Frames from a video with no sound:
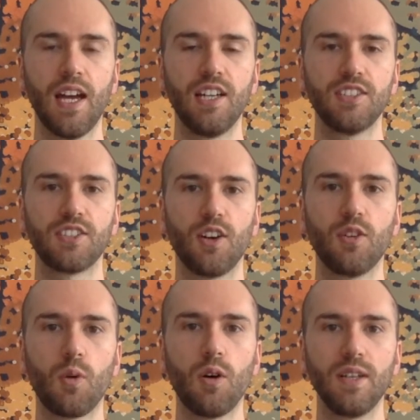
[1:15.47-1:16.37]
So
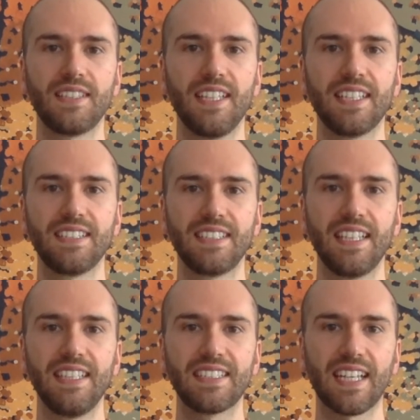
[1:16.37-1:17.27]
what we're seeing is that
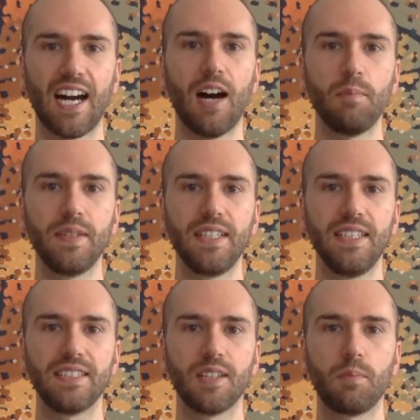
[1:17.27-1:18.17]
these
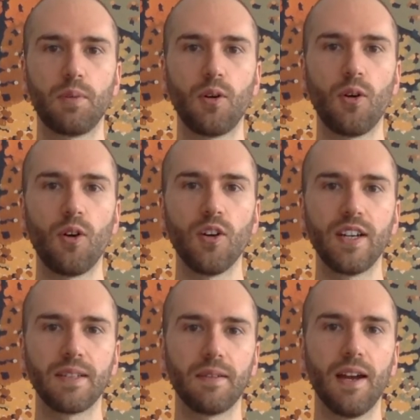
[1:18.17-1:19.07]
companies are
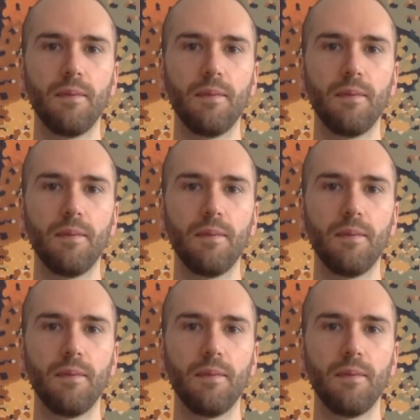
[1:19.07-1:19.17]
pouring